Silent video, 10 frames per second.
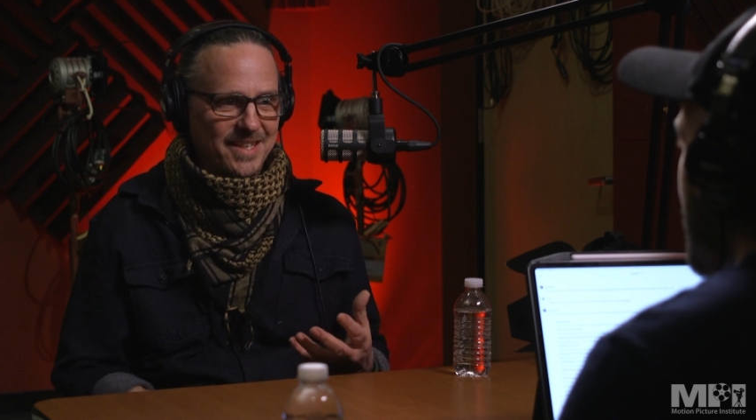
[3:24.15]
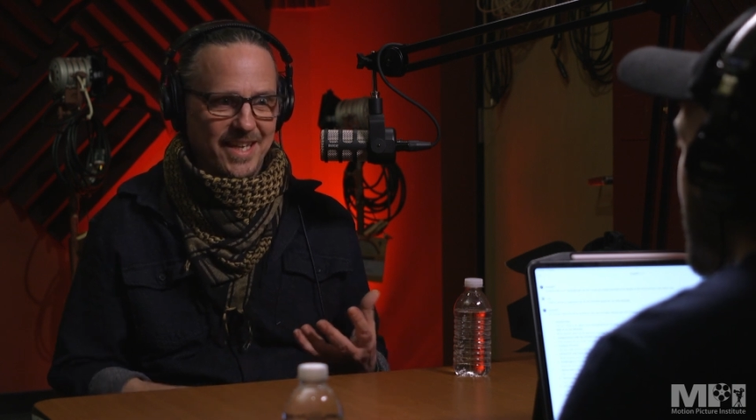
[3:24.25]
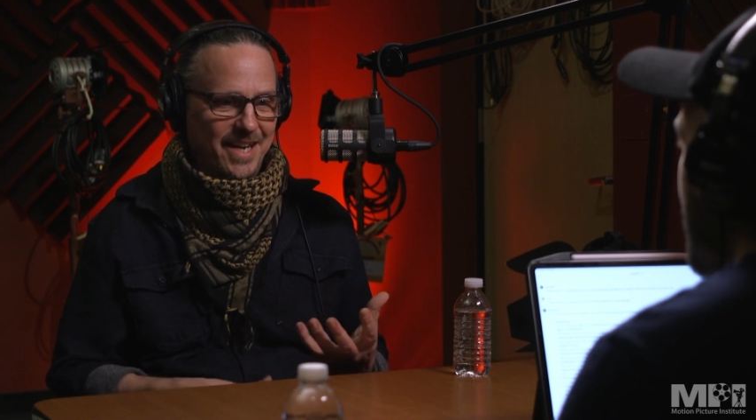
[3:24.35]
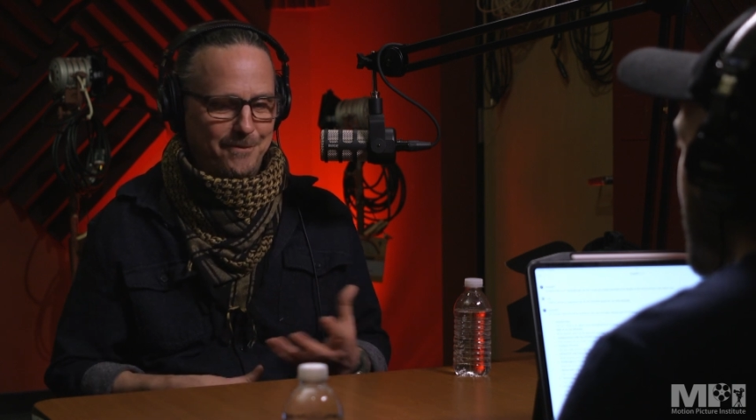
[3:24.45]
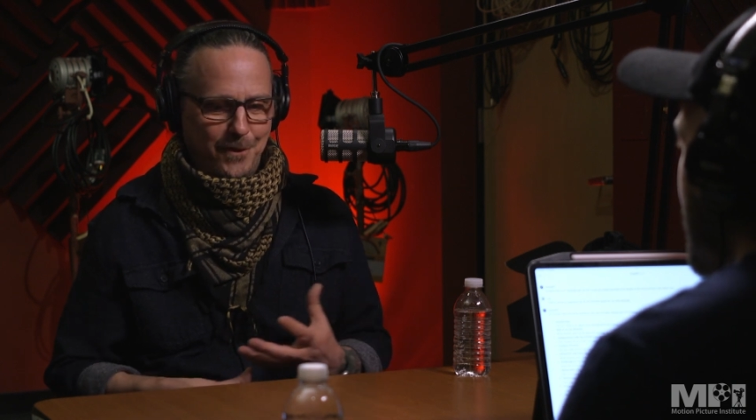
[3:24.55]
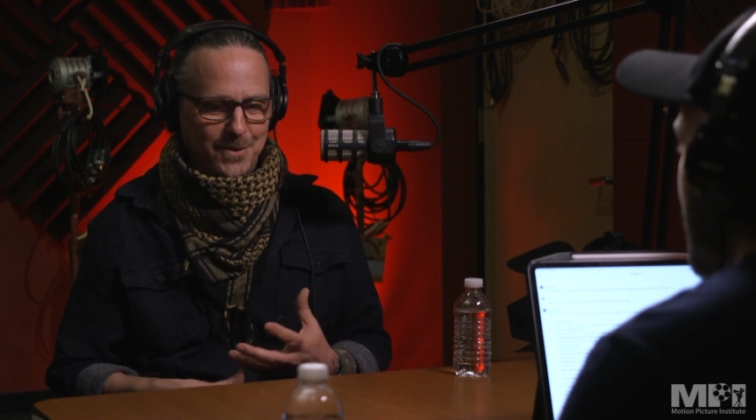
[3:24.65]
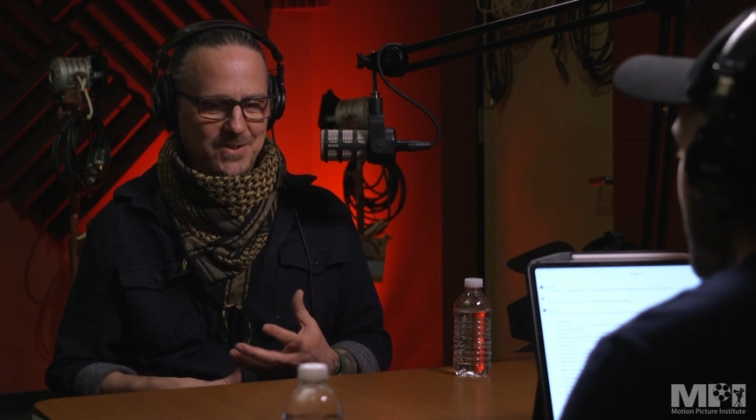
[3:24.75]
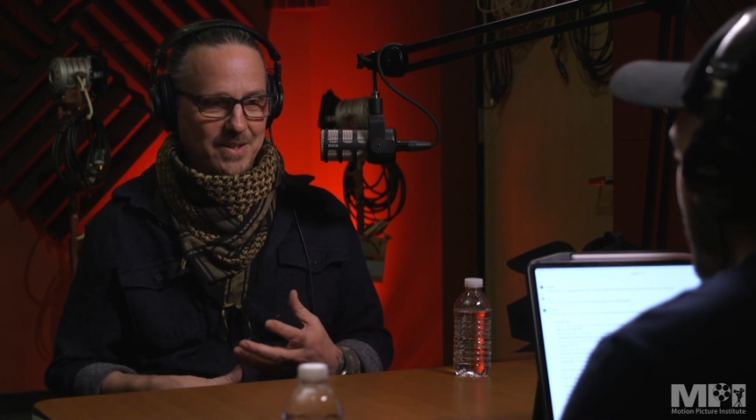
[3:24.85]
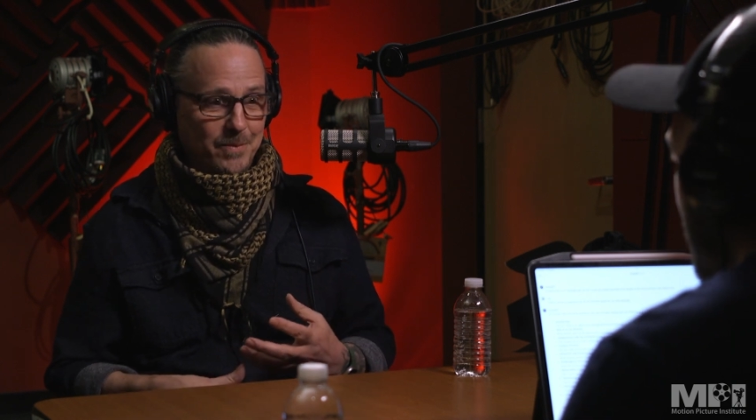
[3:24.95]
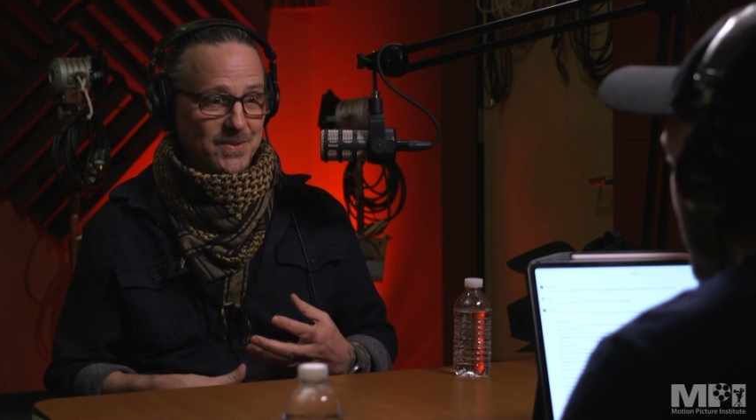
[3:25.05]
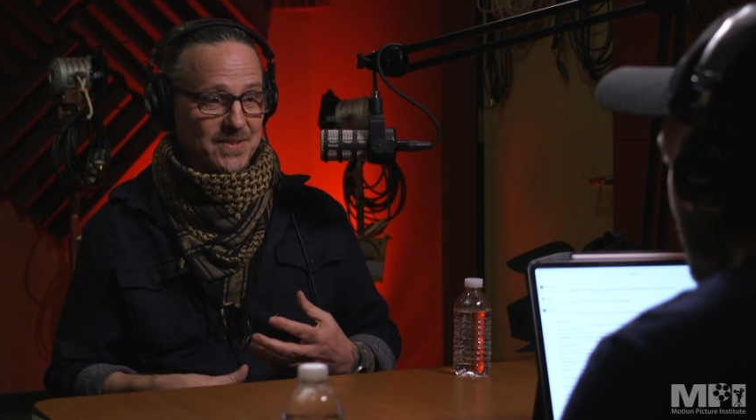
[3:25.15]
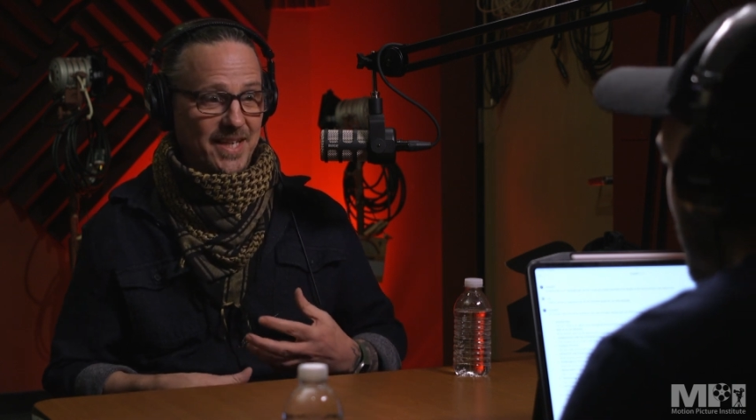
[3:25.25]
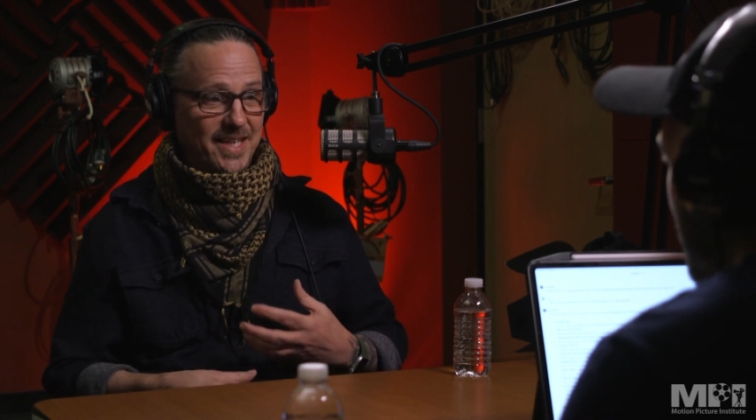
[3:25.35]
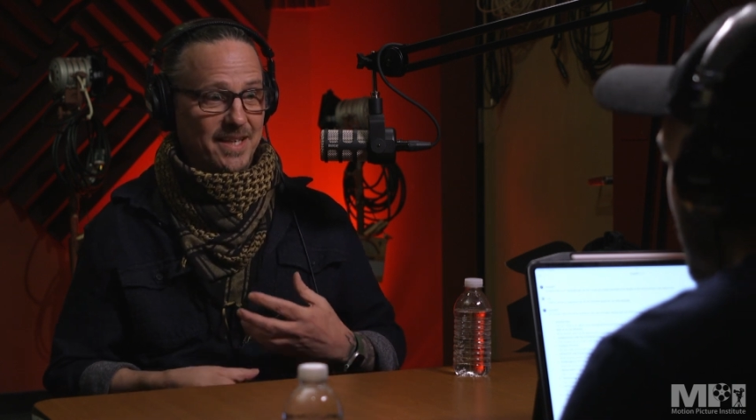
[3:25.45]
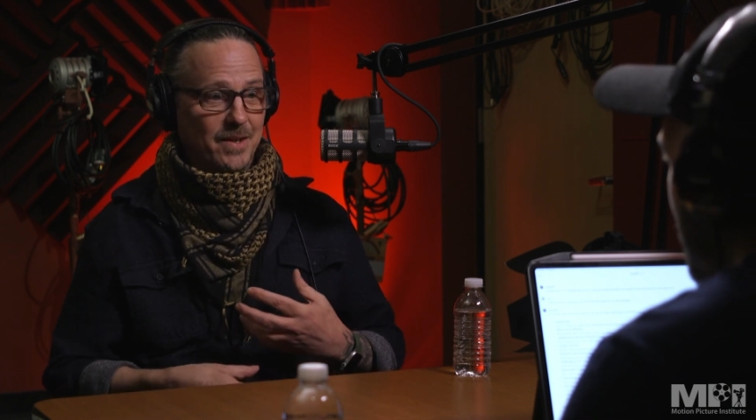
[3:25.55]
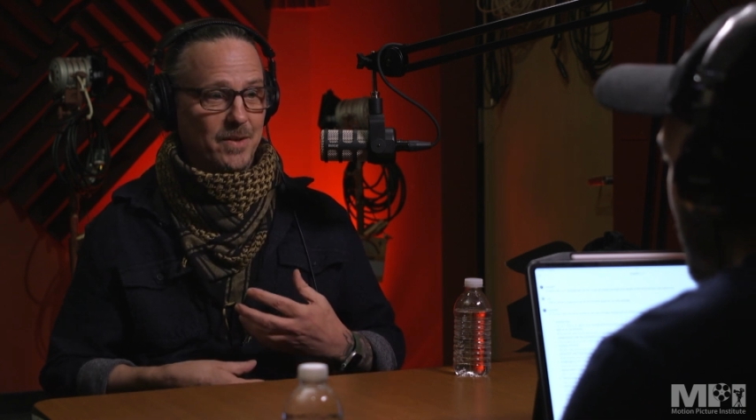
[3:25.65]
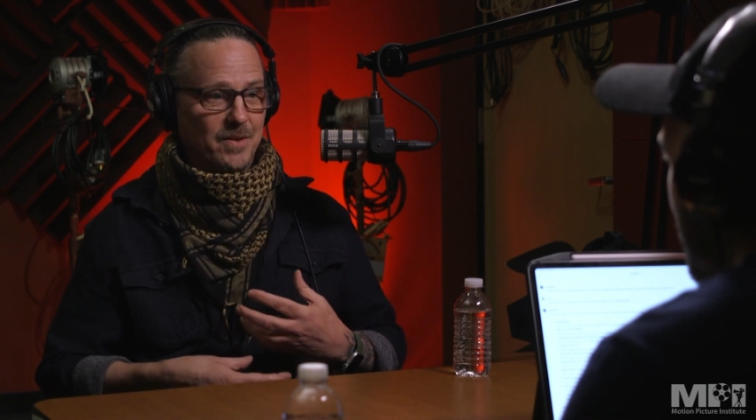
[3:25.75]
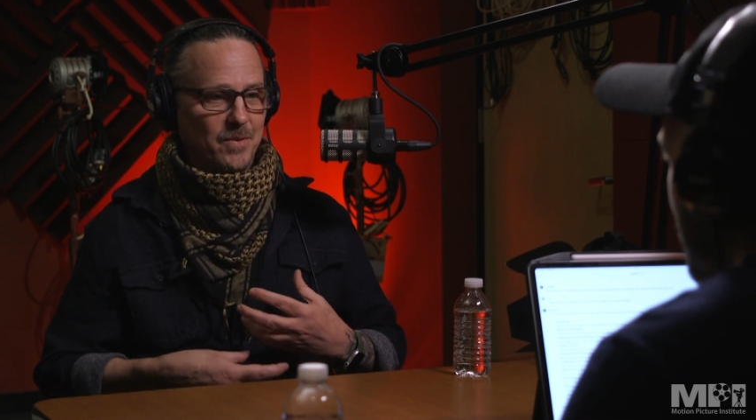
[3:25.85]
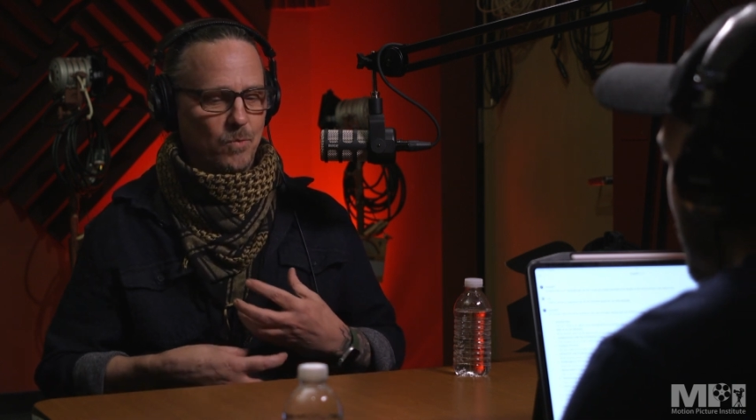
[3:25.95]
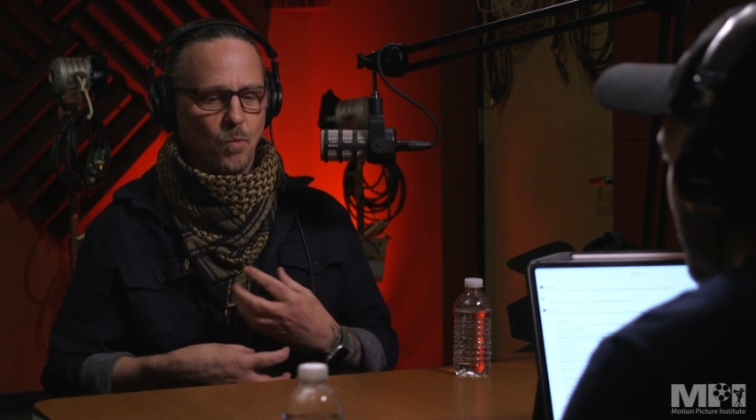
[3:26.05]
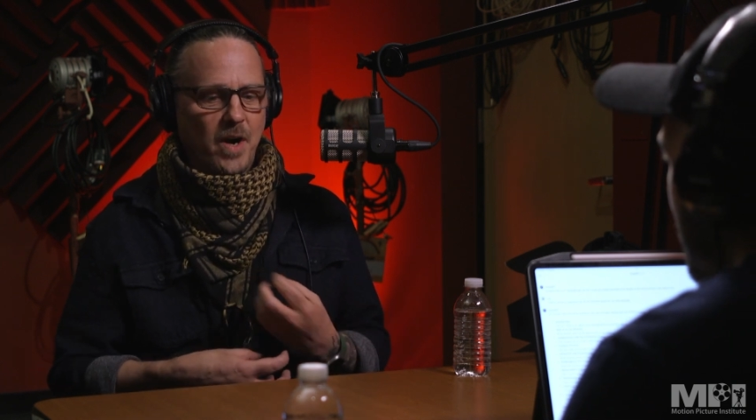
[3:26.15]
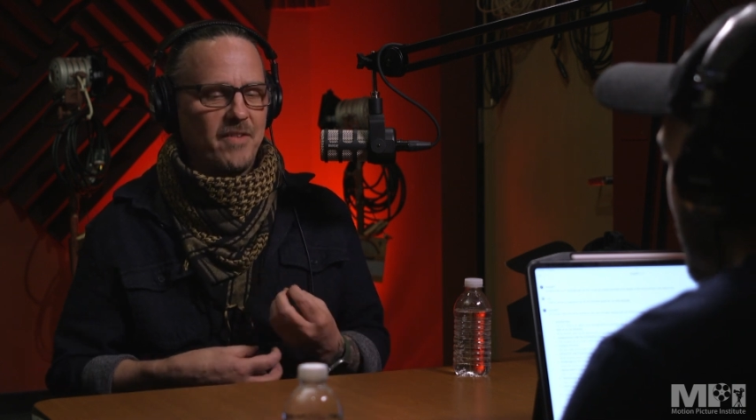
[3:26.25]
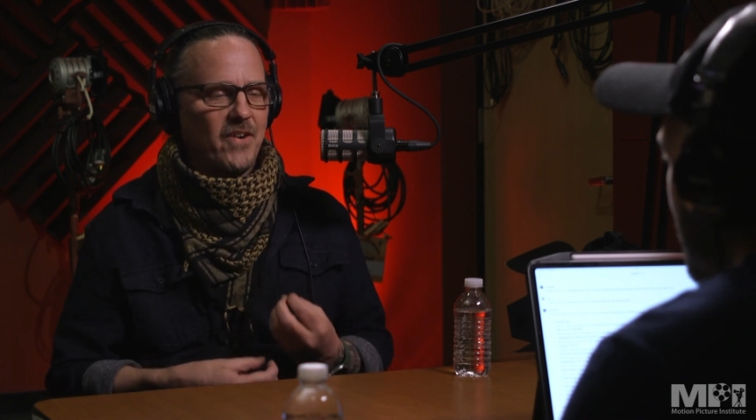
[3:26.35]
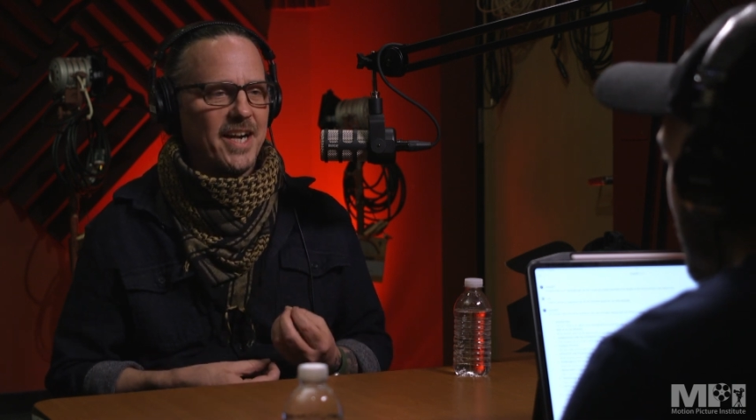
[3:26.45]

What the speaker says: And at first, it was like whatever